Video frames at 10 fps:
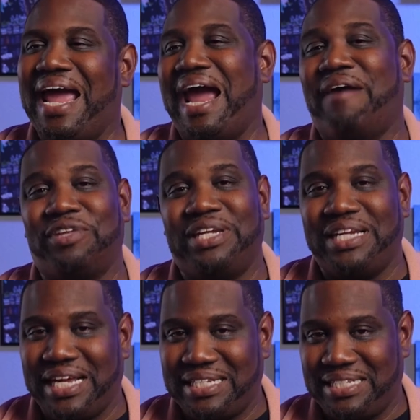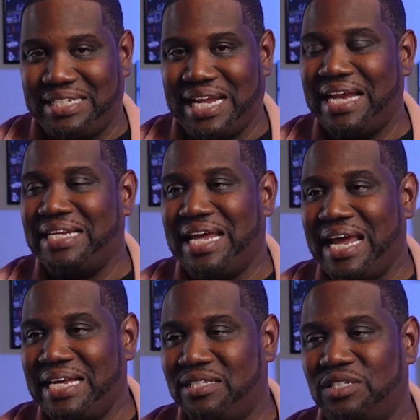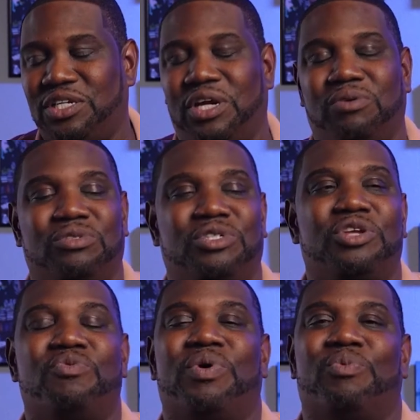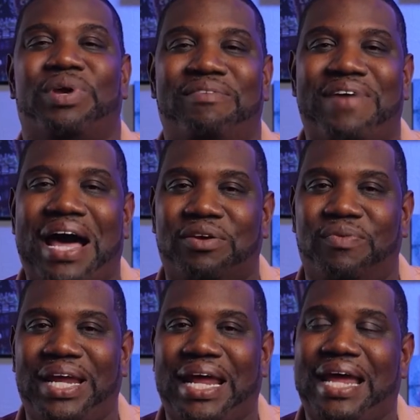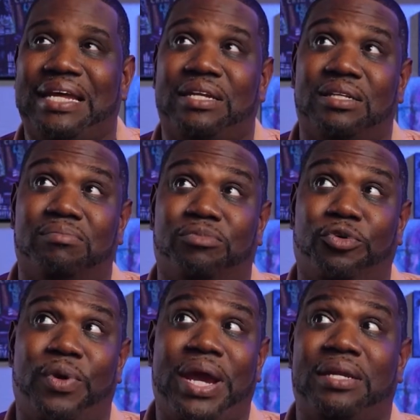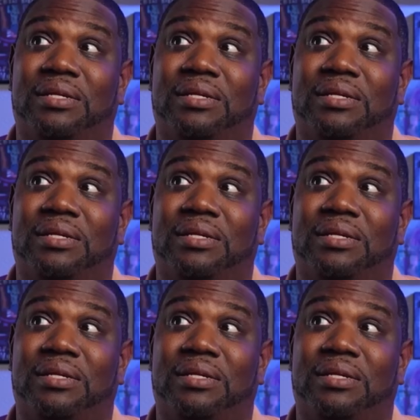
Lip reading: After the next 90 days, then you want to reevaluate and then create